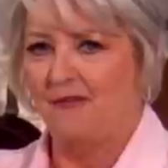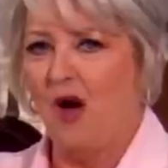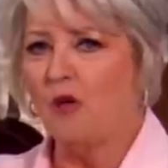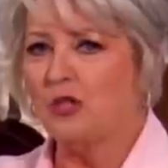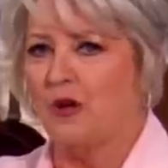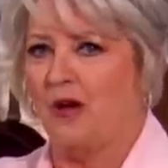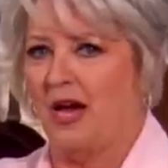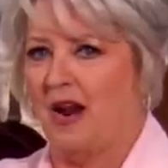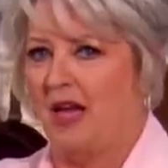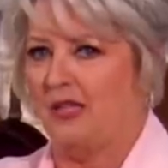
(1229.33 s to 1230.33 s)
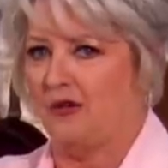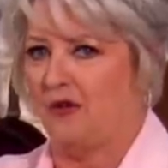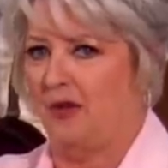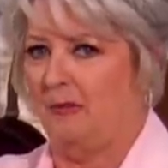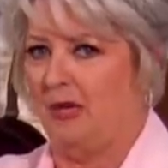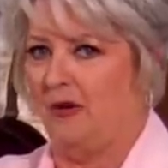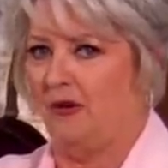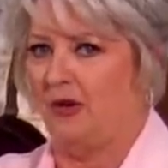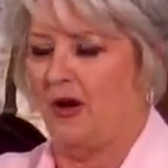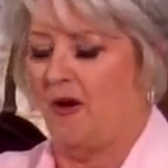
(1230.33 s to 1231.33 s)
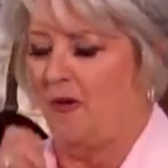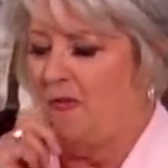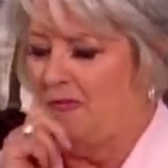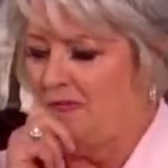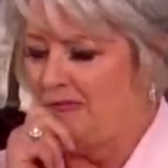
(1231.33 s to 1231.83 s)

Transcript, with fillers: I've also got ice cream here, y'all.